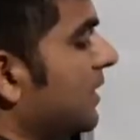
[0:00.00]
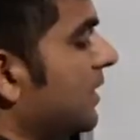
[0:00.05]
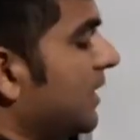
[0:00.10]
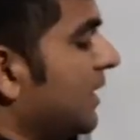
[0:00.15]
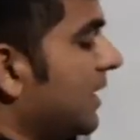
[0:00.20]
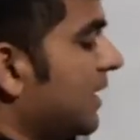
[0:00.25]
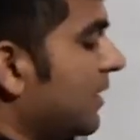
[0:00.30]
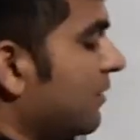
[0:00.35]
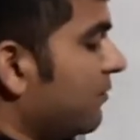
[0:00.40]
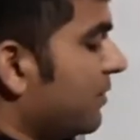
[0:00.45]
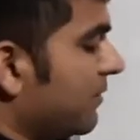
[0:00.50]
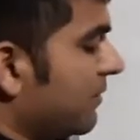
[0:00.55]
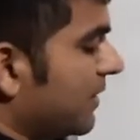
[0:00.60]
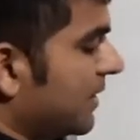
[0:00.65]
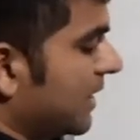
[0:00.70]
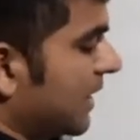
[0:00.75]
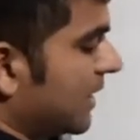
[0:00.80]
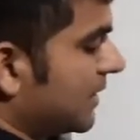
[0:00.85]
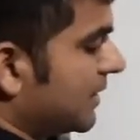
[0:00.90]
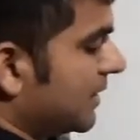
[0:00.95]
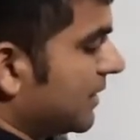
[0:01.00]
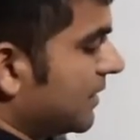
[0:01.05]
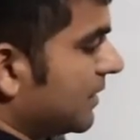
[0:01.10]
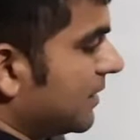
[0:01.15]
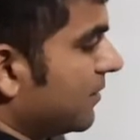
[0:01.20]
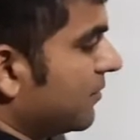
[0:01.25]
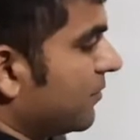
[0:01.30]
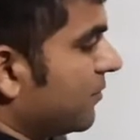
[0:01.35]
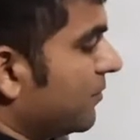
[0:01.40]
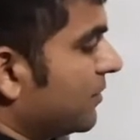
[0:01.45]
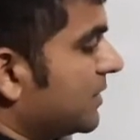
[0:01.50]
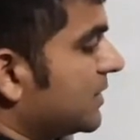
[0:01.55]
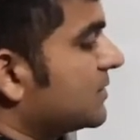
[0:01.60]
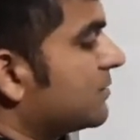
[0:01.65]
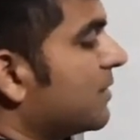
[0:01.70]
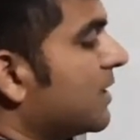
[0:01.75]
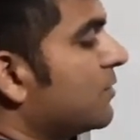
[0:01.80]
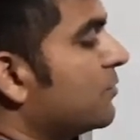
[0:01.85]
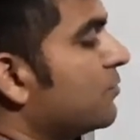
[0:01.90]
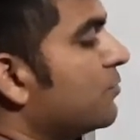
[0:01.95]
A we will write this
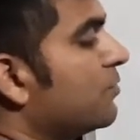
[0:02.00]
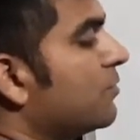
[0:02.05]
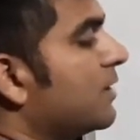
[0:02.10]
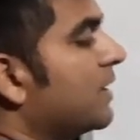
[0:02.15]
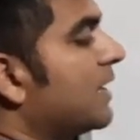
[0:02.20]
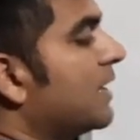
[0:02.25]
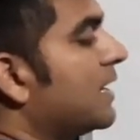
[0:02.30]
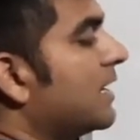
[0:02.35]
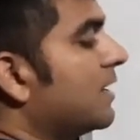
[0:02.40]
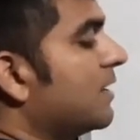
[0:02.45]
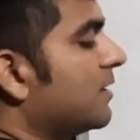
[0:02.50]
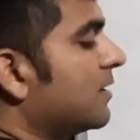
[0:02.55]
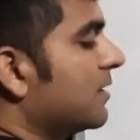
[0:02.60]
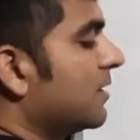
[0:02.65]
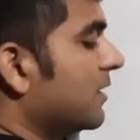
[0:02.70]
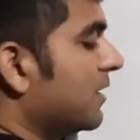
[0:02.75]
value, a